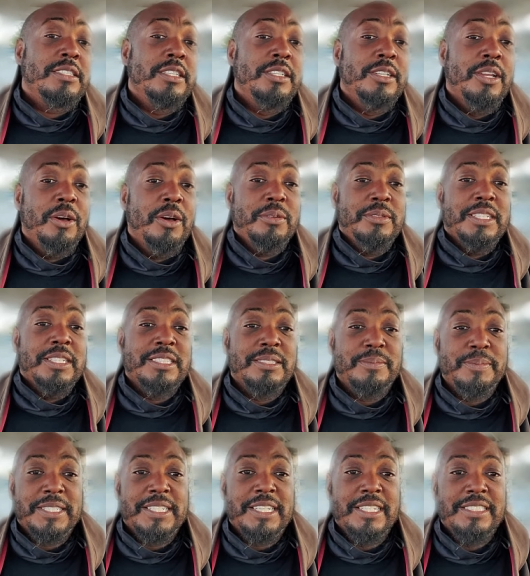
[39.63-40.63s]
know this
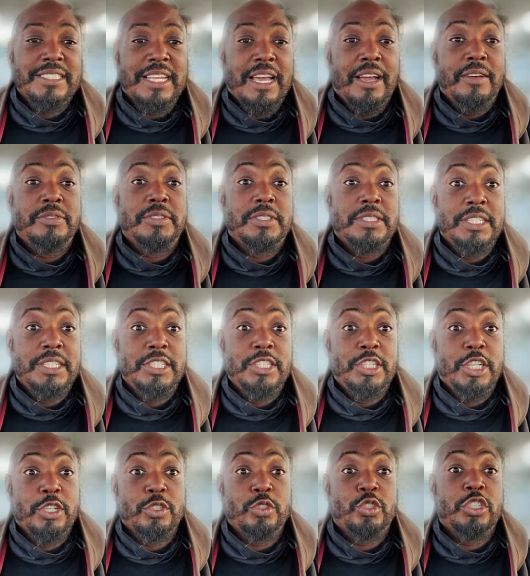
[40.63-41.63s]
because I've seen
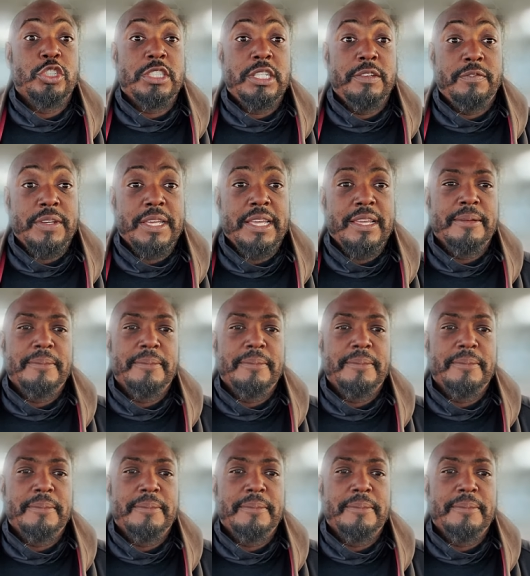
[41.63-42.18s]
their certificate.